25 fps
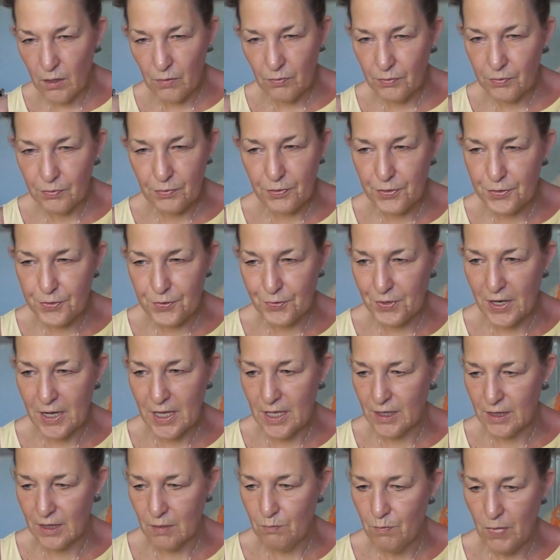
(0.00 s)
on
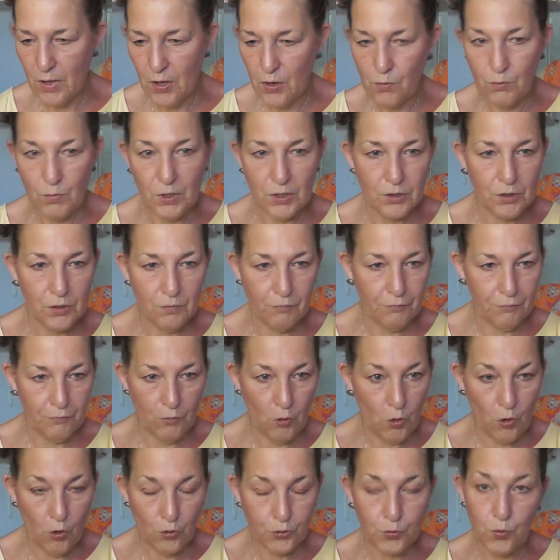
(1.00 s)
three at the moment. The
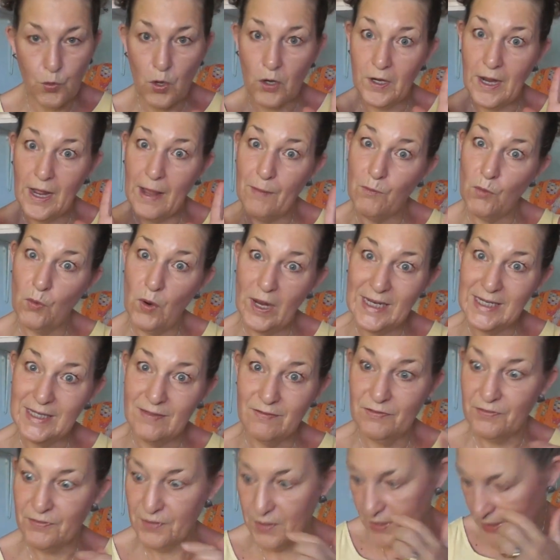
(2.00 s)
fourth one I'm
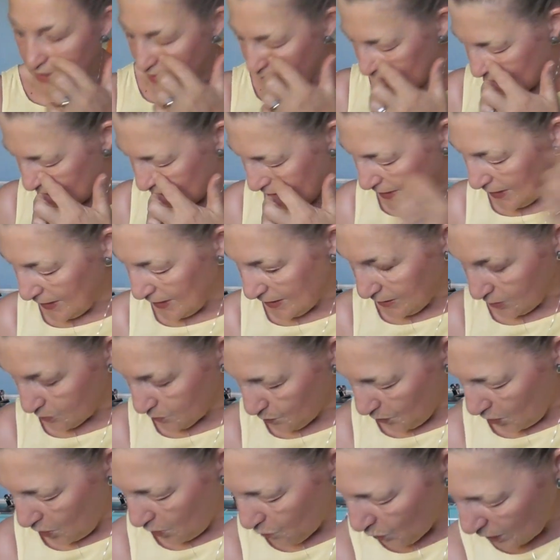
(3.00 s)
waiting for the knitting needles,
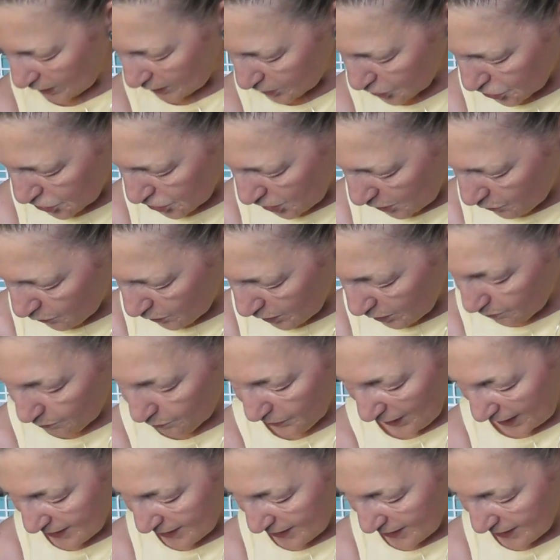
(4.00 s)
but I will show you if